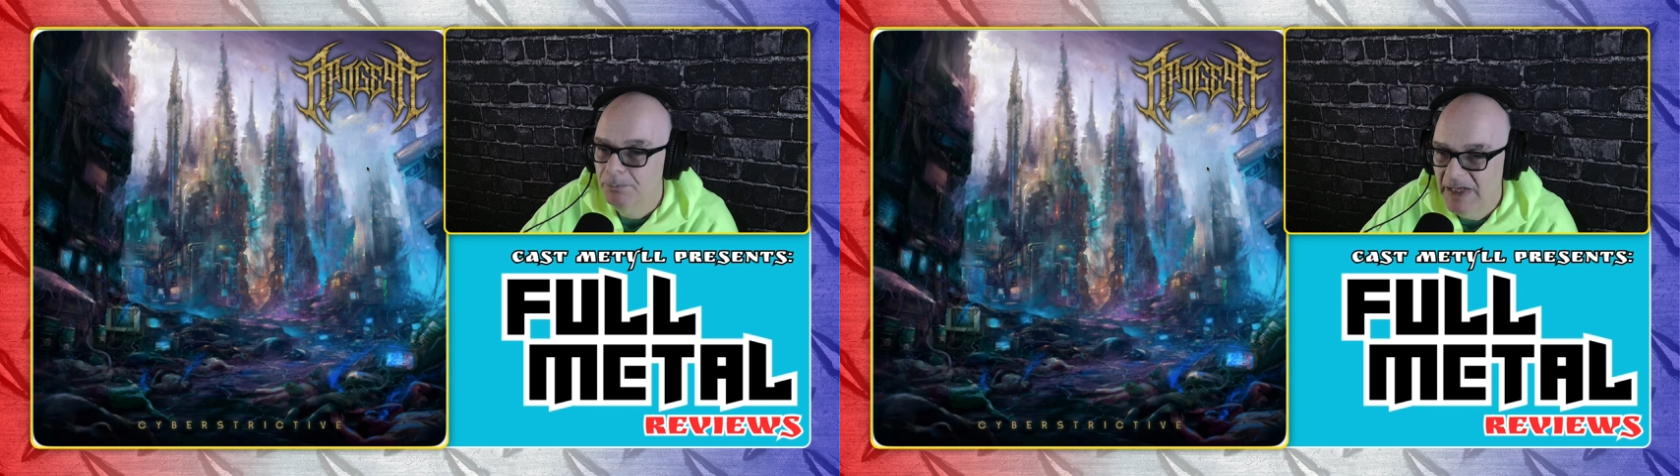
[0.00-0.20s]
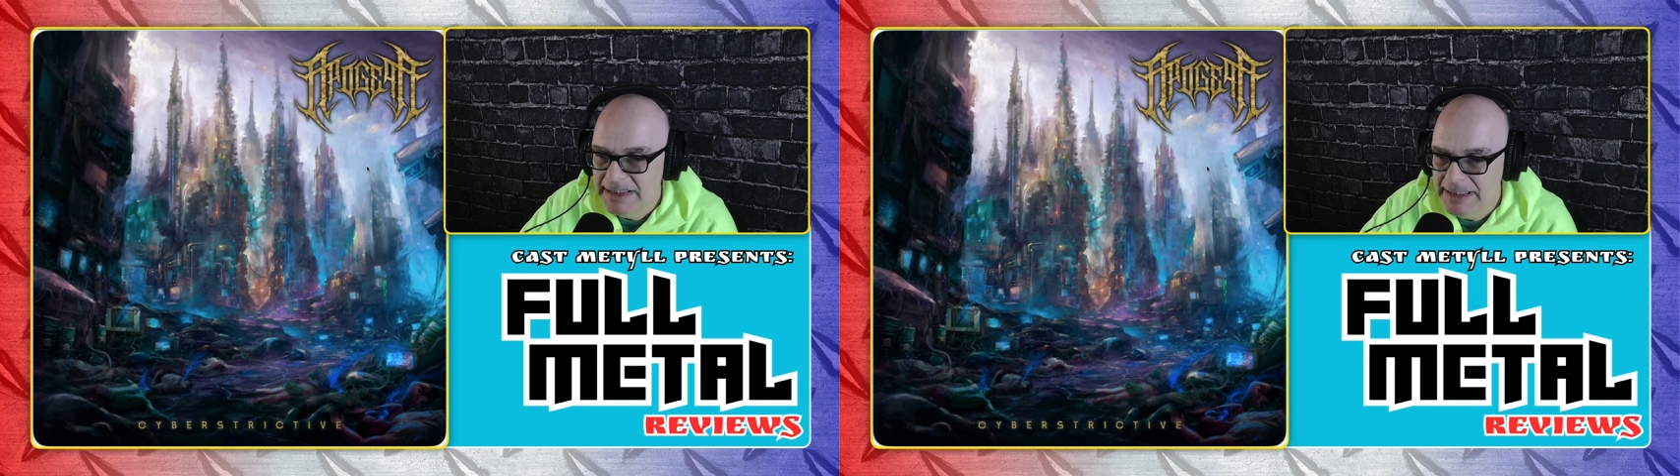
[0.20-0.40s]

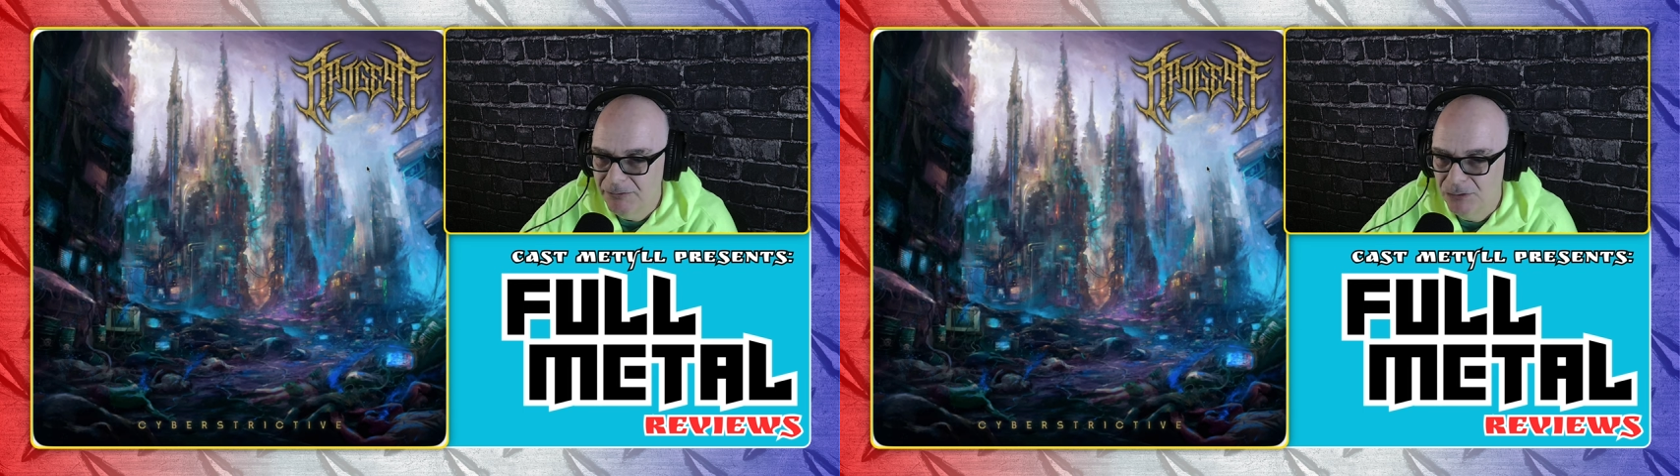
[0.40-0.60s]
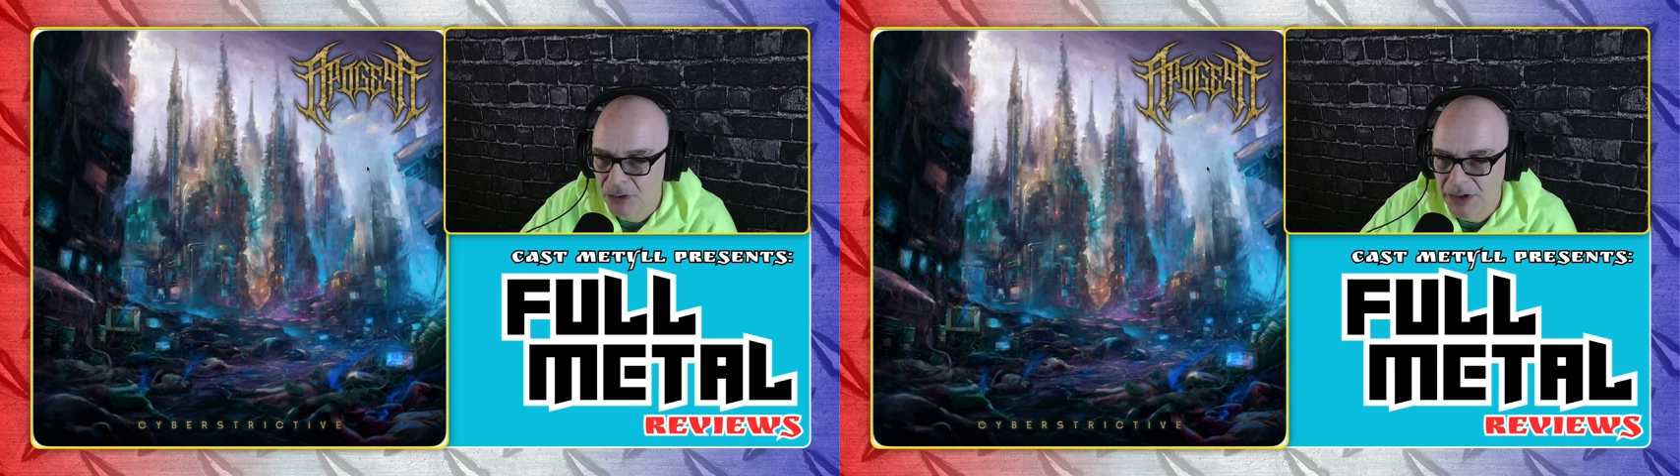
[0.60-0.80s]
That's it
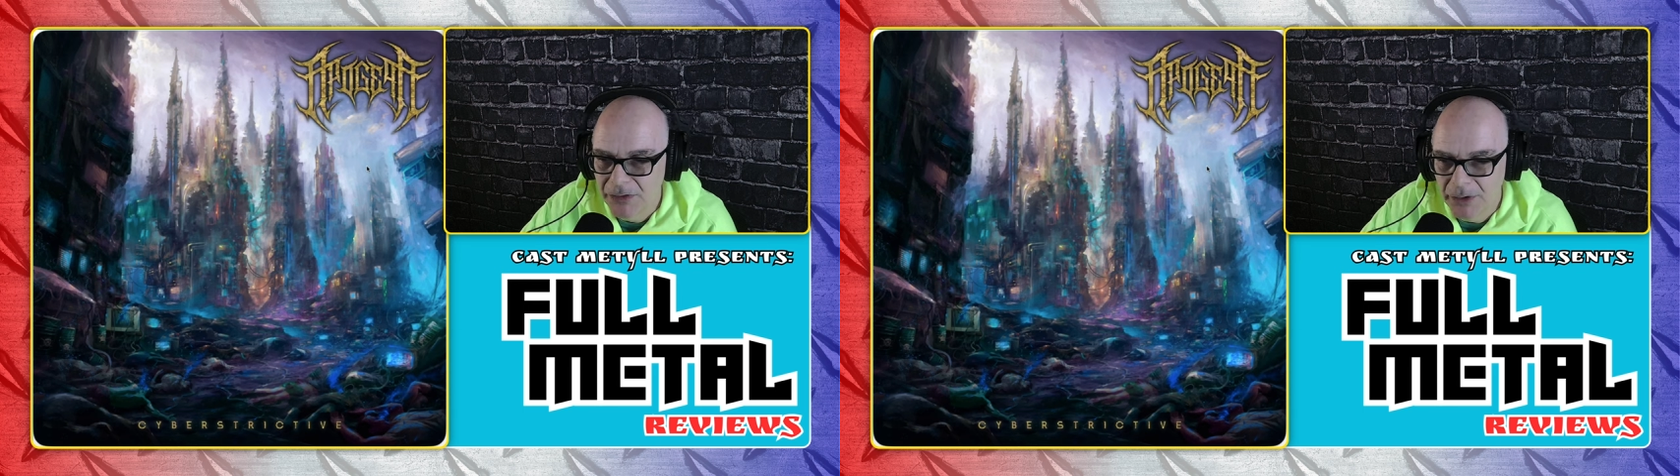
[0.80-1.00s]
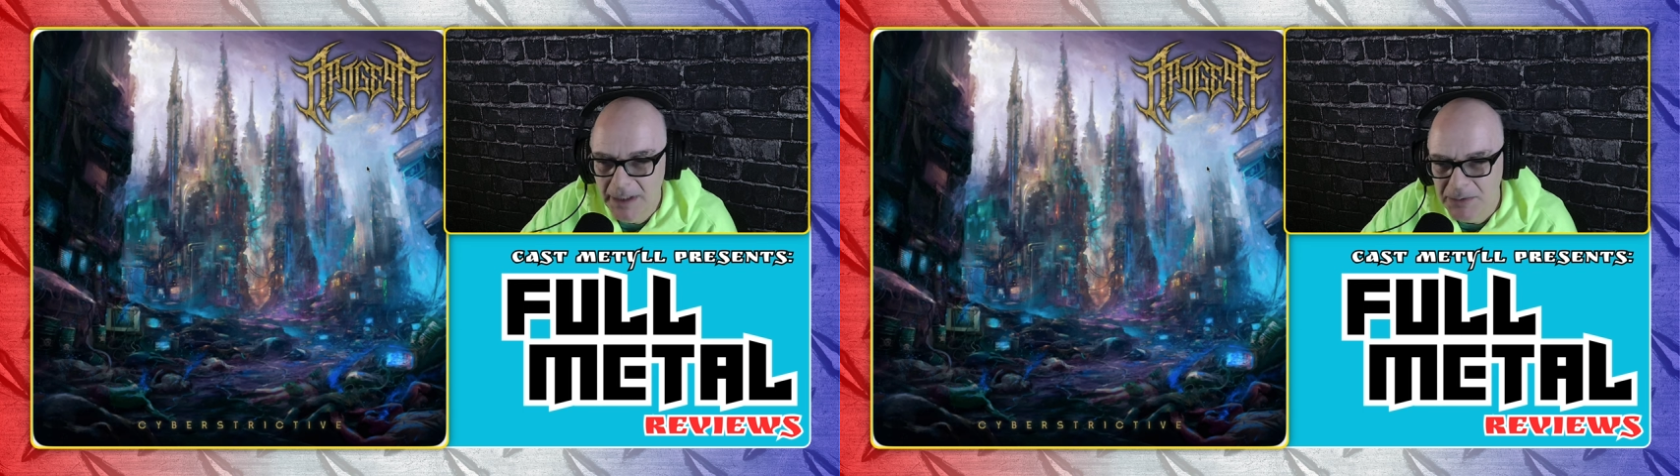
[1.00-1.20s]
for
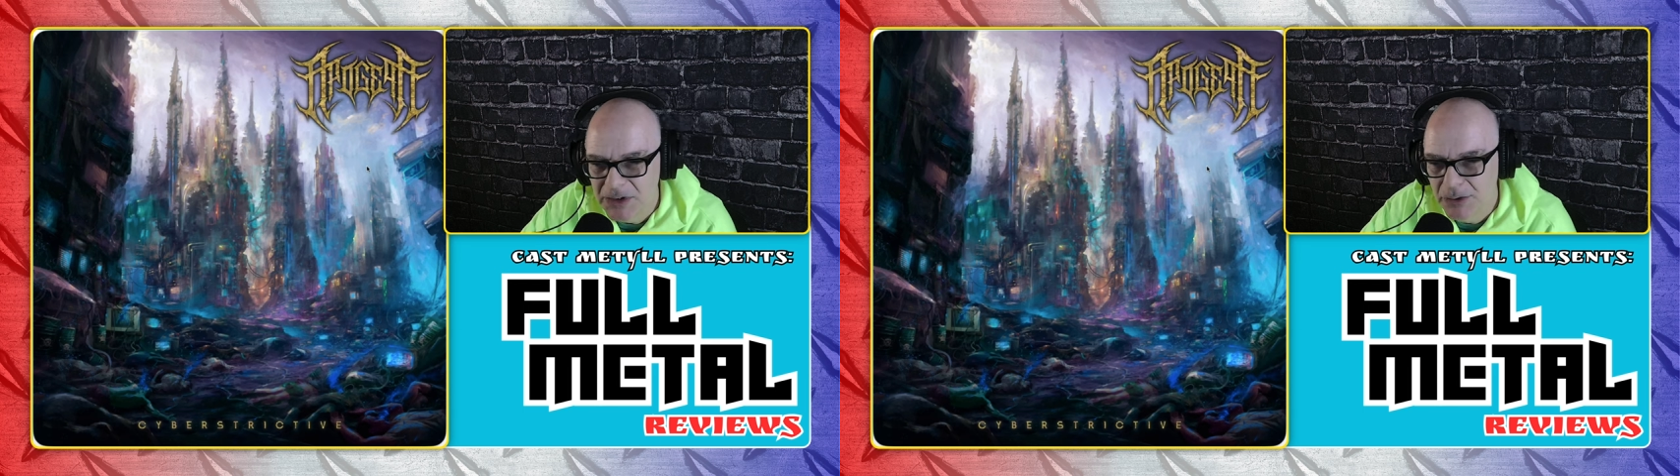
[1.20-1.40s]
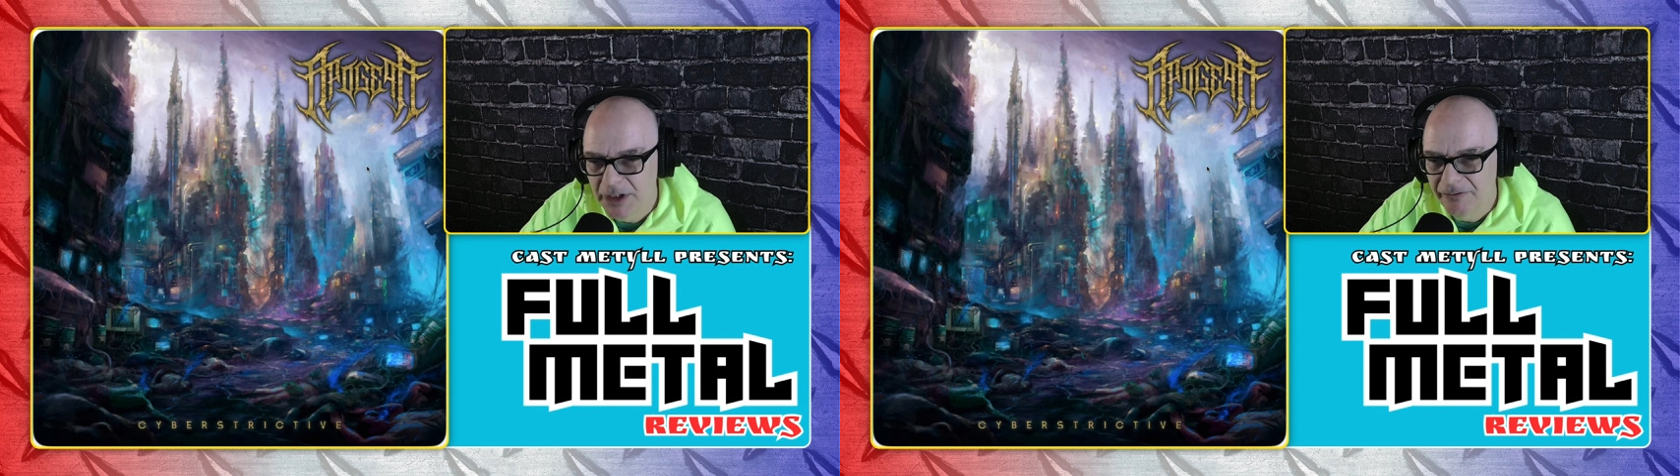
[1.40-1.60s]
another
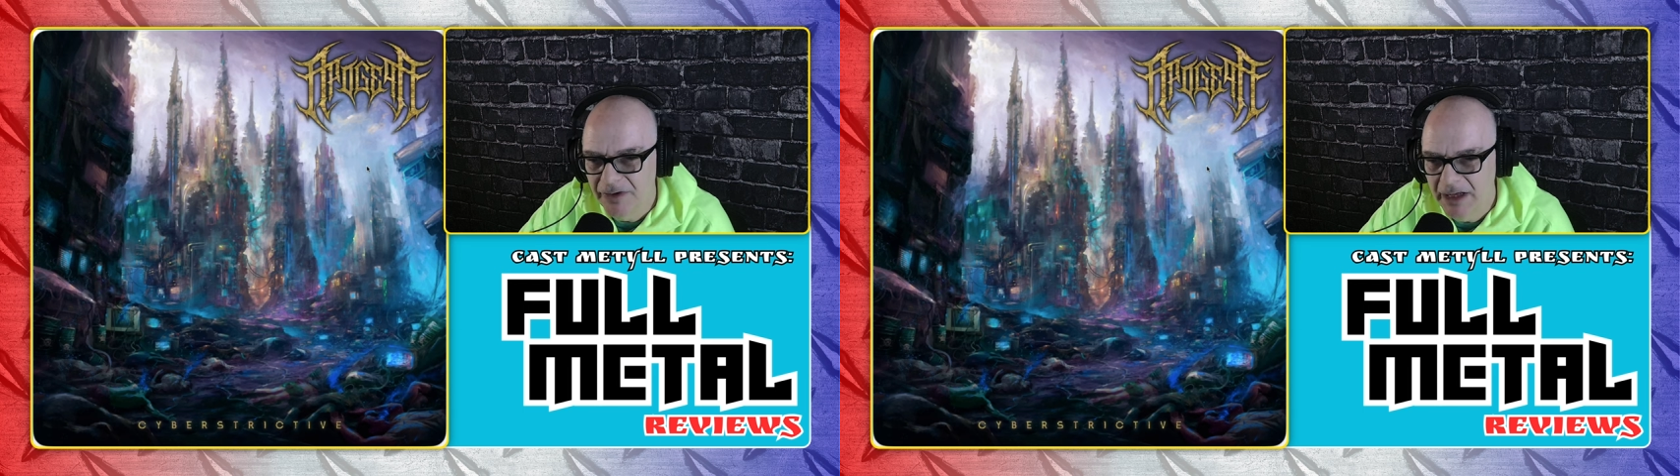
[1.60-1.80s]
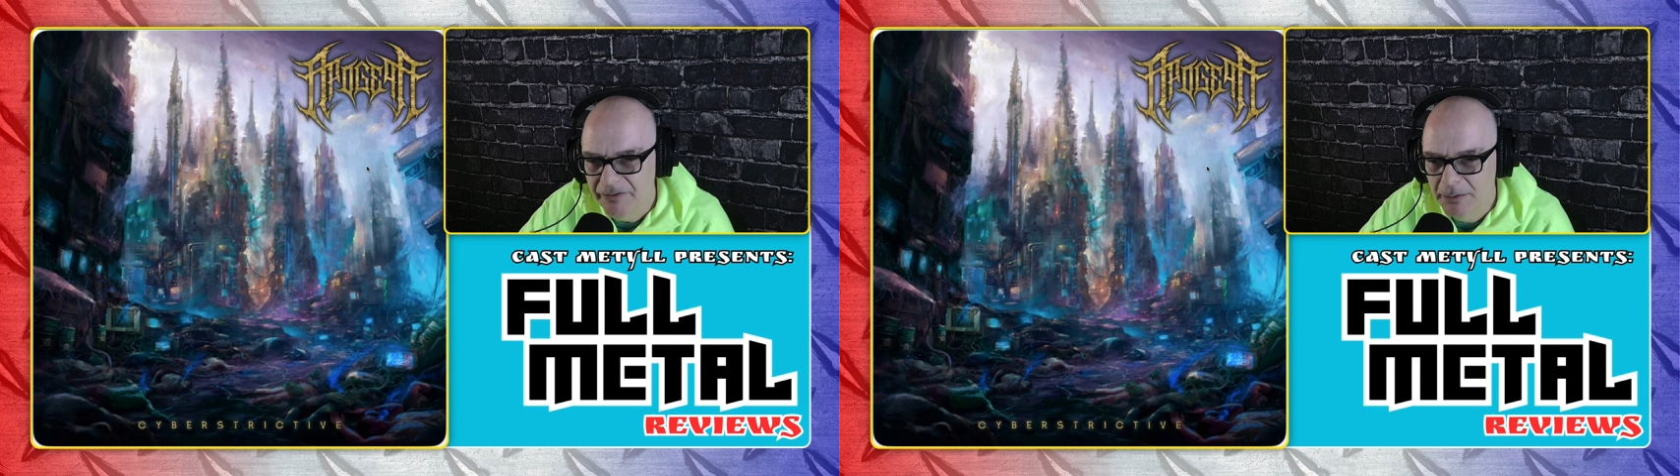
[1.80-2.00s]
episode of
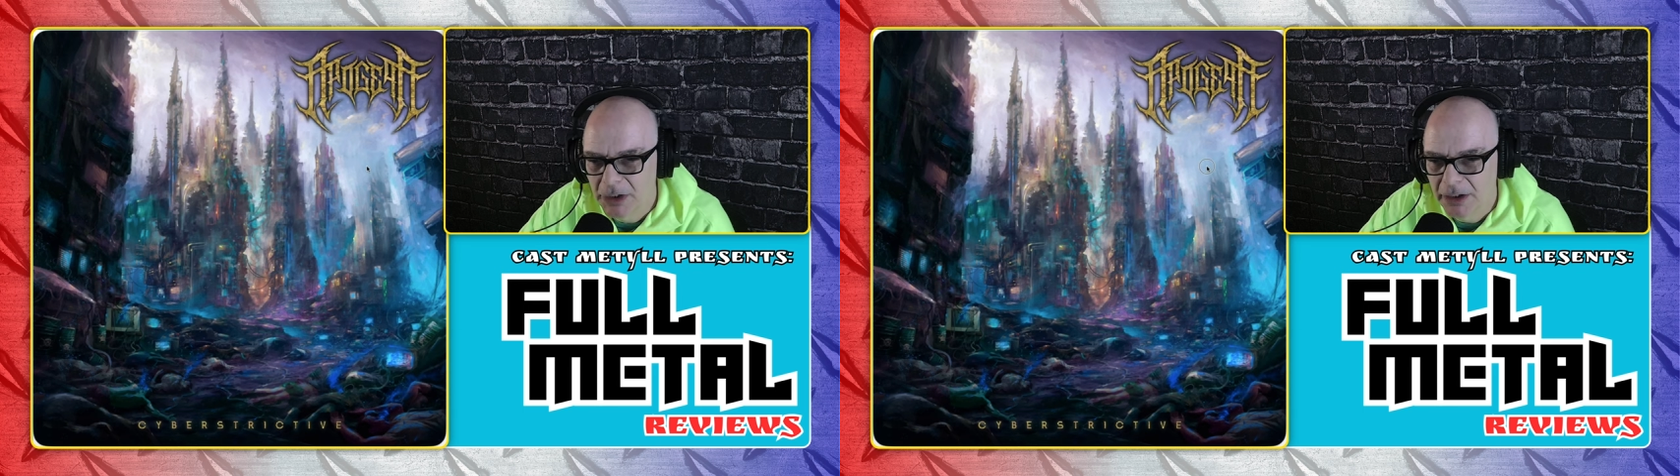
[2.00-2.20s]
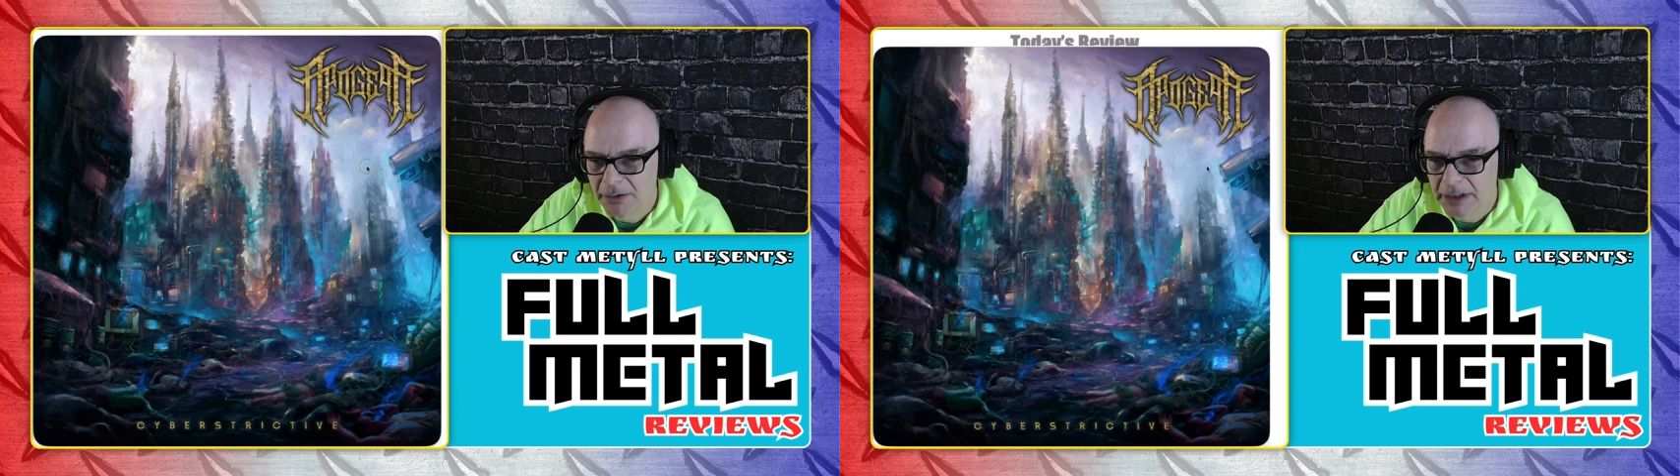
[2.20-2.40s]
FMR.